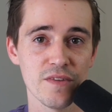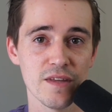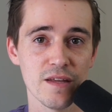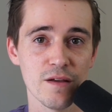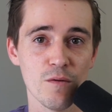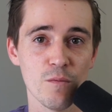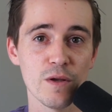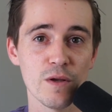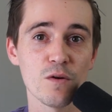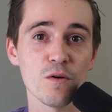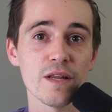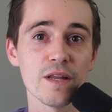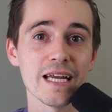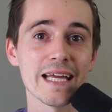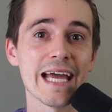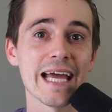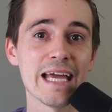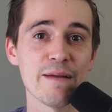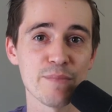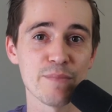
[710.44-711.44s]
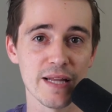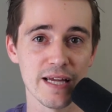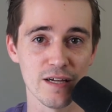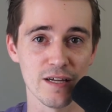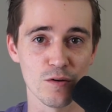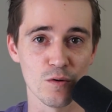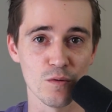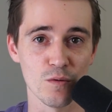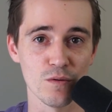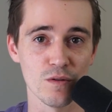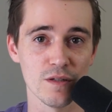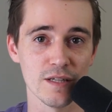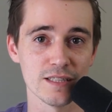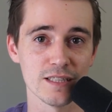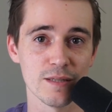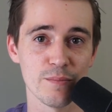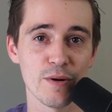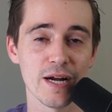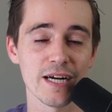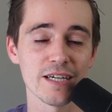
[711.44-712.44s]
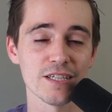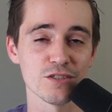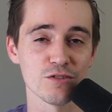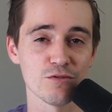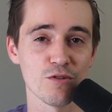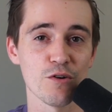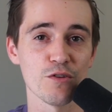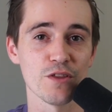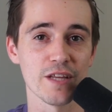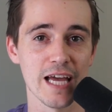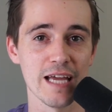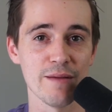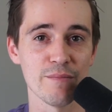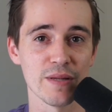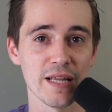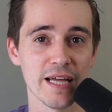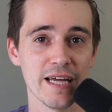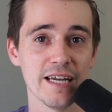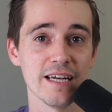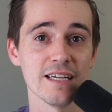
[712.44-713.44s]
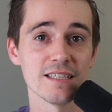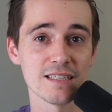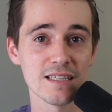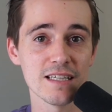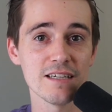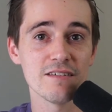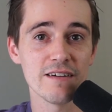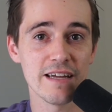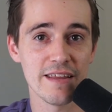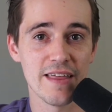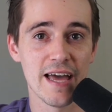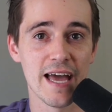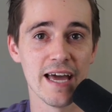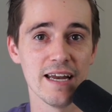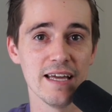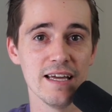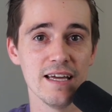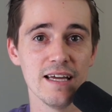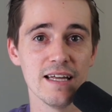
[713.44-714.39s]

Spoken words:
We call it a game plan call. It's a practice growth game plan. And it's literally that.